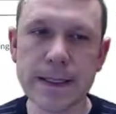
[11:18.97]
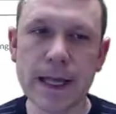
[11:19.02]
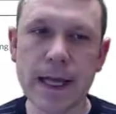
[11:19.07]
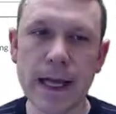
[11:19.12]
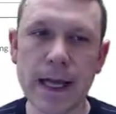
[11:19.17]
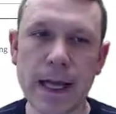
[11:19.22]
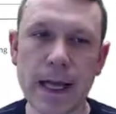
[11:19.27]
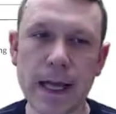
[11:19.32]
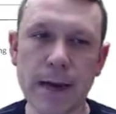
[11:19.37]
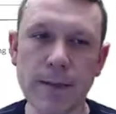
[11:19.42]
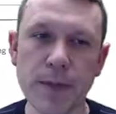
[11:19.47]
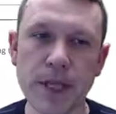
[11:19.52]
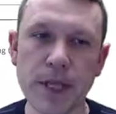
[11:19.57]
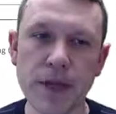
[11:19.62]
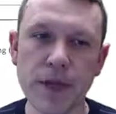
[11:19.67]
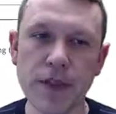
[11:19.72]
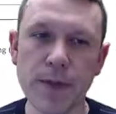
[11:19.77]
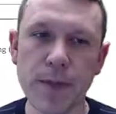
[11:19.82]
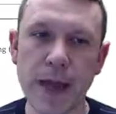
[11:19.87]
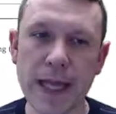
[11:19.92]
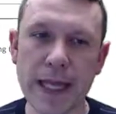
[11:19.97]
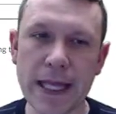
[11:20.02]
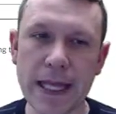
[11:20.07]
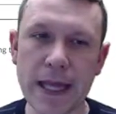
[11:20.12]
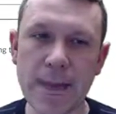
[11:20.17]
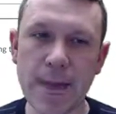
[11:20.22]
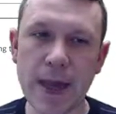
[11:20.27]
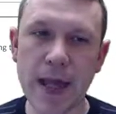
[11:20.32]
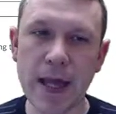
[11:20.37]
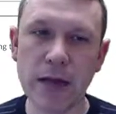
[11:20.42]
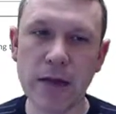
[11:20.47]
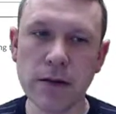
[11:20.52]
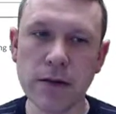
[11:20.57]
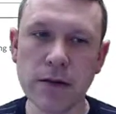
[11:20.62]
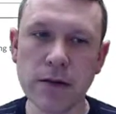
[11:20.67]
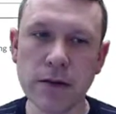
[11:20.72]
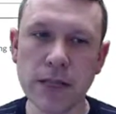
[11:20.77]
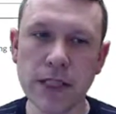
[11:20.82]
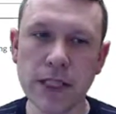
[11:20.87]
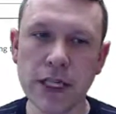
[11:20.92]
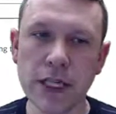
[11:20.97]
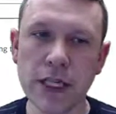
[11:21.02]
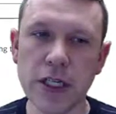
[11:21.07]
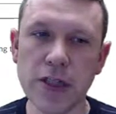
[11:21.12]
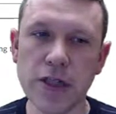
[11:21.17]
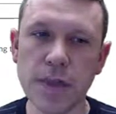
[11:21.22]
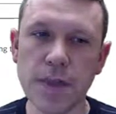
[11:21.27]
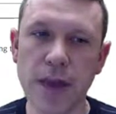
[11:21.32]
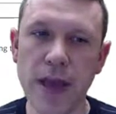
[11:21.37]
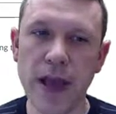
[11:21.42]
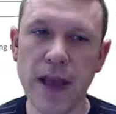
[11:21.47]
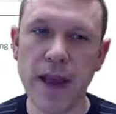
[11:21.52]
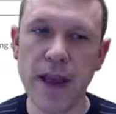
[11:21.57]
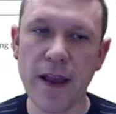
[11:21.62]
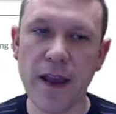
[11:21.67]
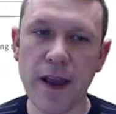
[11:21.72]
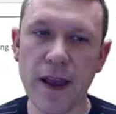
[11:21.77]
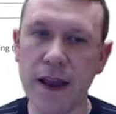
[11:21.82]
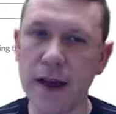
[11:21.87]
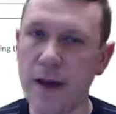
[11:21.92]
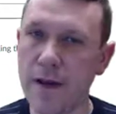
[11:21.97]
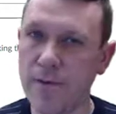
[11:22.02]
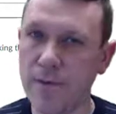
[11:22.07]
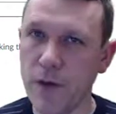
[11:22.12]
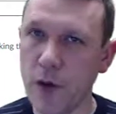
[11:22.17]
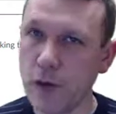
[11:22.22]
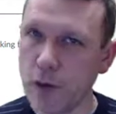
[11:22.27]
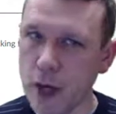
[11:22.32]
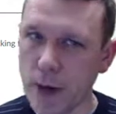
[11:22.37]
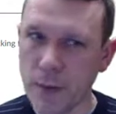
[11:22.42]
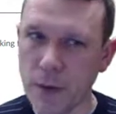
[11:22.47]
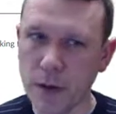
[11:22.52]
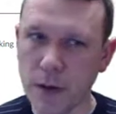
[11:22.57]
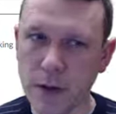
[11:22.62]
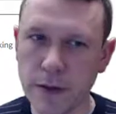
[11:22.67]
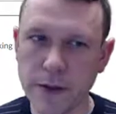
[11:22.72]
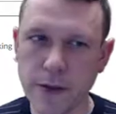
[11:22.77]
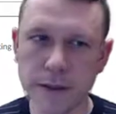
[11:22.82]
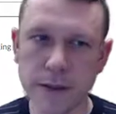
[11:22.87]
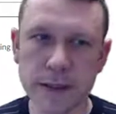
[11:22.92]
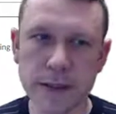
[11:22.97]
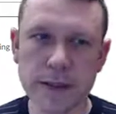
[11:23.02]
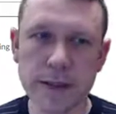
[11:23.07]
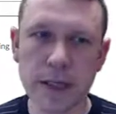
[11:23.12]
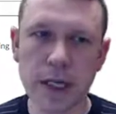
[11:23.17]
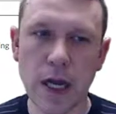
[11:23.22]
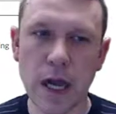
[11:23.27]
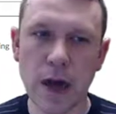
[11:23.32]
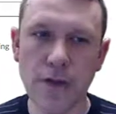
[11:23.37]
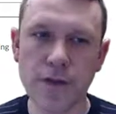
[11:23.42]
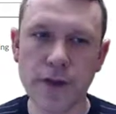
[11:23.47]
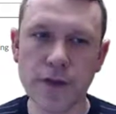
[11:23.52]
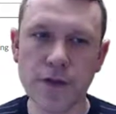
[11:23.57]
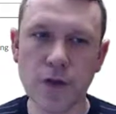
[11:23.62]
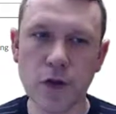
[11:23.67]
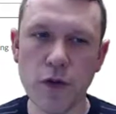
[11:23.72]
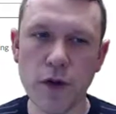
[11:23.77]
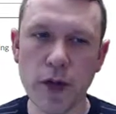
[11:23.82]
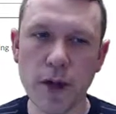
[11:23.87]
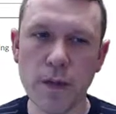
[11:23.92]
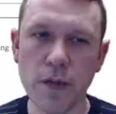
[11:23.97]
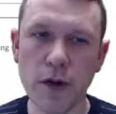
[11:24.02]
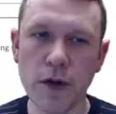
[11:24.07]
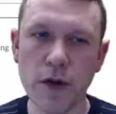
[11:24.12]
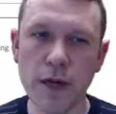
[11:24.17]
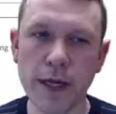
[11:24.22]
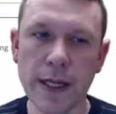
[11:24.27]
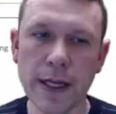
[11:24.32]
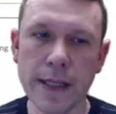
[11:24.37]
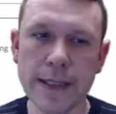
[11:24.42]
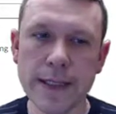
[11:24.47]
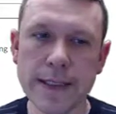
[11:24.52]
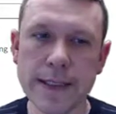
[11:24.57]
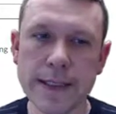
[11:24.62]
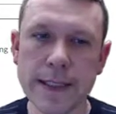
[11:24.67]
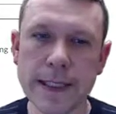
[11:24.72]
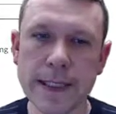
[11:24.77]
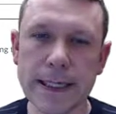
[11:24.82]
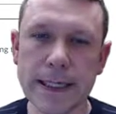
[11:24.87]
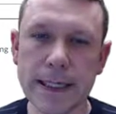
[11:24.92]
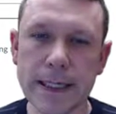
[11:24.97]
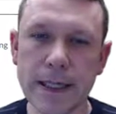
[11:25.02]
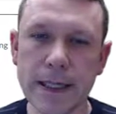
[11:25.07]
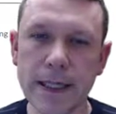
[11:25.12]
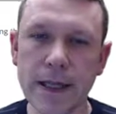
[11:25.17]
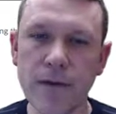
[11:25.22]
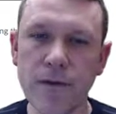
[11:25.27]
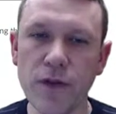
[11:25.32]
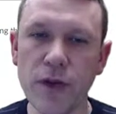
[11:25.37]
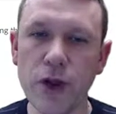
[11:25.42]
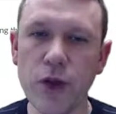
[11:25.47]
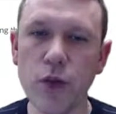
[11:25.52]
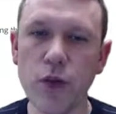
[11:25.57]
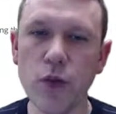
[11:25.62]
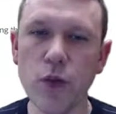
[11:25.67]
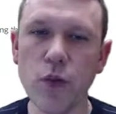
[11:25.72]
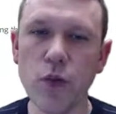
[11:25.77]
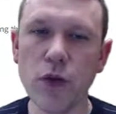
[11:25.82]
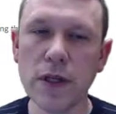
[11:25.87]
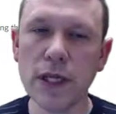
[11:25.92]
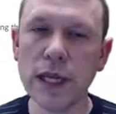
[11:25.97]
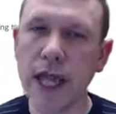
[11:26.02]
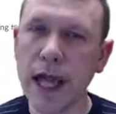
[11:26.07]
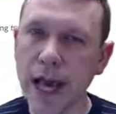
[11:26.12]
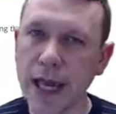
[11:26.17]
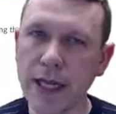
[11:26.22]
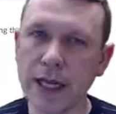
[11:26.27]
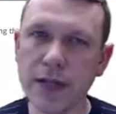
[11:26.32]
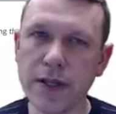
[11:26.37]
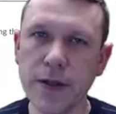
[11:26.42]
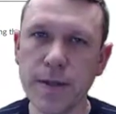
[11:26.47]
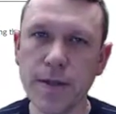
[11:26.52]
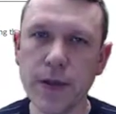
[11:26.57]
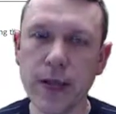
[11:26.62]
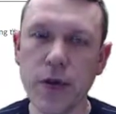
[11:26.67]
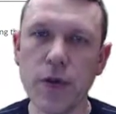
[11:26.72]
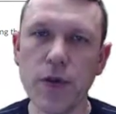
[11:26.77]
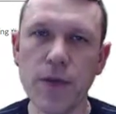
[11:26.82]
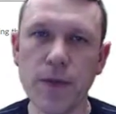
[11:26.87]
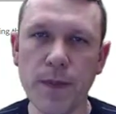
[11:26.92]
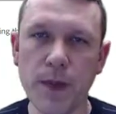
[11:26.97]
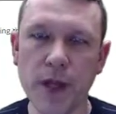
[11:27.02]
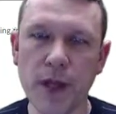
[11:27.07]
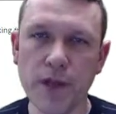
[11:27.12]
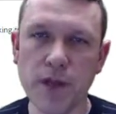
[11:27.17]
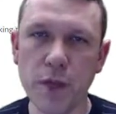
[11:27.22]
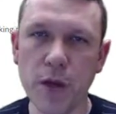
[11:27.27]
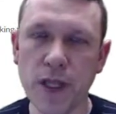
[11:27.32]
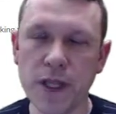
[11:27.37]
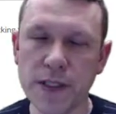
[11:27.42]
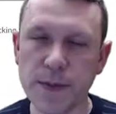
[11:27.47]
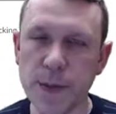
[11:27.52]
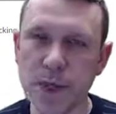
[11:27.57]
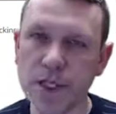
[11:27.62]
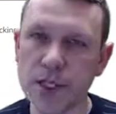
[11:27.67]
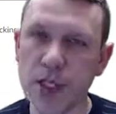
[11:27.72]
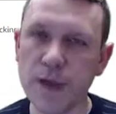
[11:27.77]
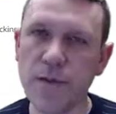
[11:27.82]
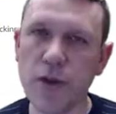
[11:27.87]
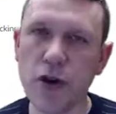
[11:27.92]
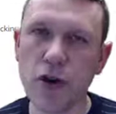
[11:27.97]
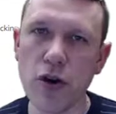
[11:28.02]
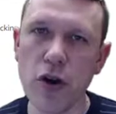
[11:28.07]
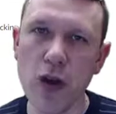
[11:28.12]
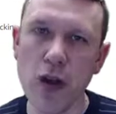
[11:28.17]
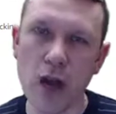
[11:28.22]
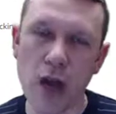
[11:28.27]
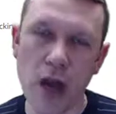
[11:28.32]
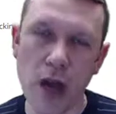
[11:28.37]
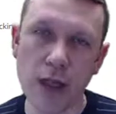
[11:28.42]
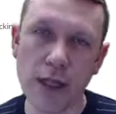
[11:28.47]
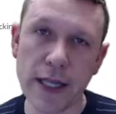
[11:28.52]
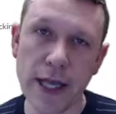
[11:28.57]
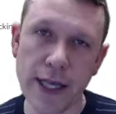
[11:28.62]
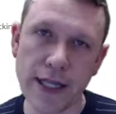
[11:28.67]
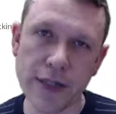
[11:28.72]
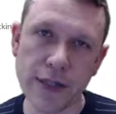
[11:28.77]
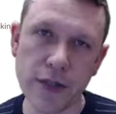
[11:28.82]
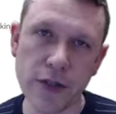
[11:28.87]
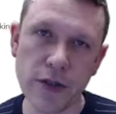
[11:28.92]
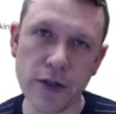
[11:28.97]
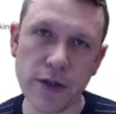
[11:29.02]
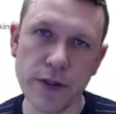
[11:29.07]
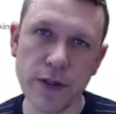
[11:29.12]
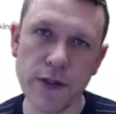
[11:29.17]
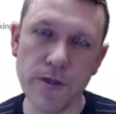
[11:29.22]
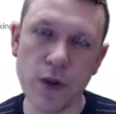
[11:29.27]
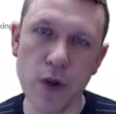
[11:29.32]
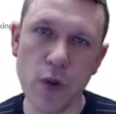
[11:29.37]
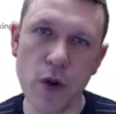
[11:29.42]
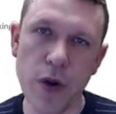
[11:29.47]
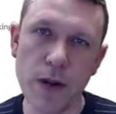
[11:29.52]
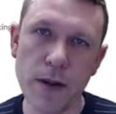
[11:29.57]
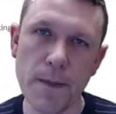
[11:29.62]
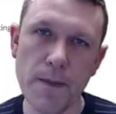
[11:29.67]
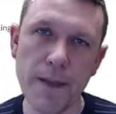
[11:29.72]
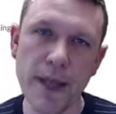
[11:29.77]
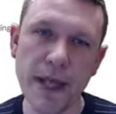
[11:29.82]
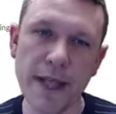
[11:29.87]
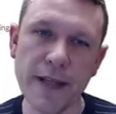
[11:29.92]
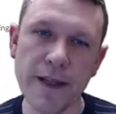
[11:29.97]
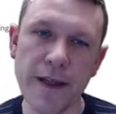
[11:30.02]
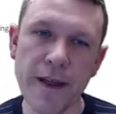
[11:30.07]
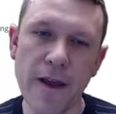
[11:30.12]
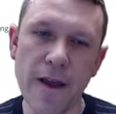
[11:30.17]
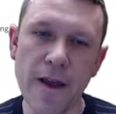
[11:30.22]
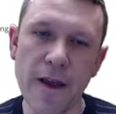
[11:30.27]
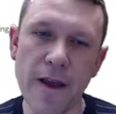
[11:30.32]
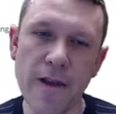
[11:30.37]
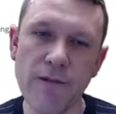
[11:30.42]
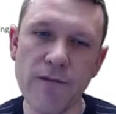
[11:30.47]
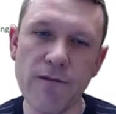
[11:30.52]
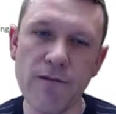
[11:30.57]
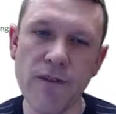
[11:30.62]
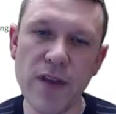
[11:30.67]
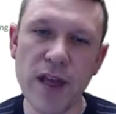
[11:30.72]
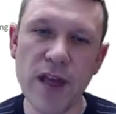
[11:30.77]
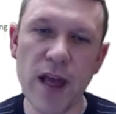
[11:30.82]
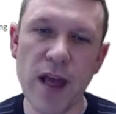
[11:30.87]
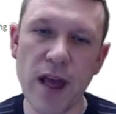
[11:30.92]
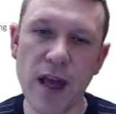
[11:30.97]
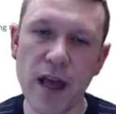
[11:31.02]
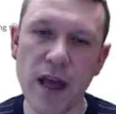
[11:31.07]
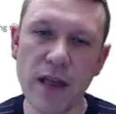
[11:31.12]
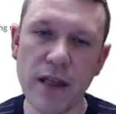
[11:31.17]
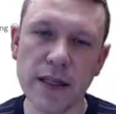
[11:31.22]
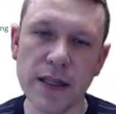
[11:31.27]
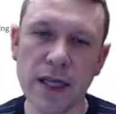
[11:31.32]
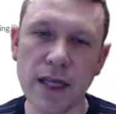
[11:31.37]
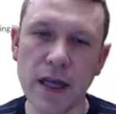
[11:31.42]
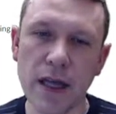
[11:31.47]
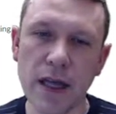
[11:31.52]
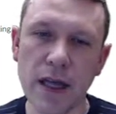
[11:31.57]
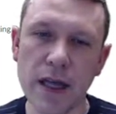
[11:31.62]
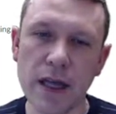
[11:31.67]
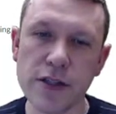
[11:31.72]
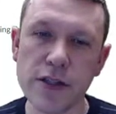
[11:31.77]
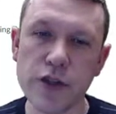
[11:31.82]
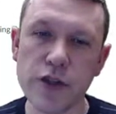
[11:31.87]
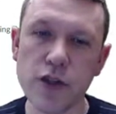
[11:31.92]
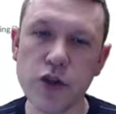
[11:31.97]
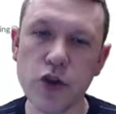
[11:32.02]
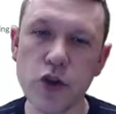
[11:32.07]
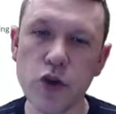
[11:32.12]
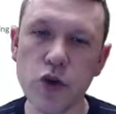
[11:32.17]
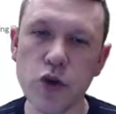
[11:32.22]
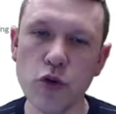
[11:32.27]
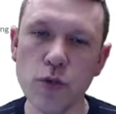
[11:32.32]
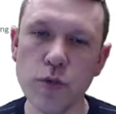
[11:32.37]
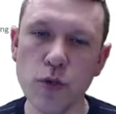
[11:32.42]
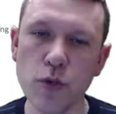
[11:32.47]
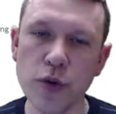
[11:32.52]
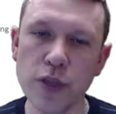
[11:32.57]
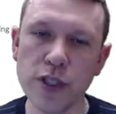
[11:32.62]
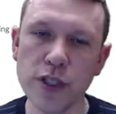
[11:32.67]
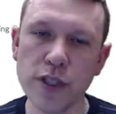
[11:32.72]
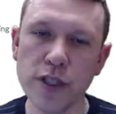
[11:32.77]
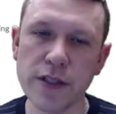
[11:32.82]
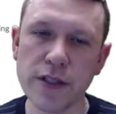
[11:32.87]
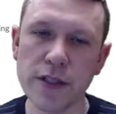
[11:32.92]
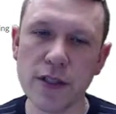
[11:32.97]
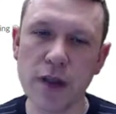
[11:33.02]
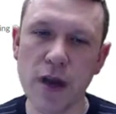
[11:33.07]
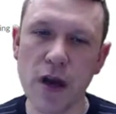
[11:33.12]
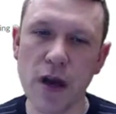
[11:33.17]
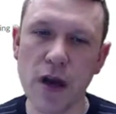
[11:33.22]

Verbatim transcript: Um, here's my email. Here's my uh, phone number, office phone number. Uh, if you would like to meet with me as well, especially if you're an online student, if you want to meet via uh, Zoom, which is an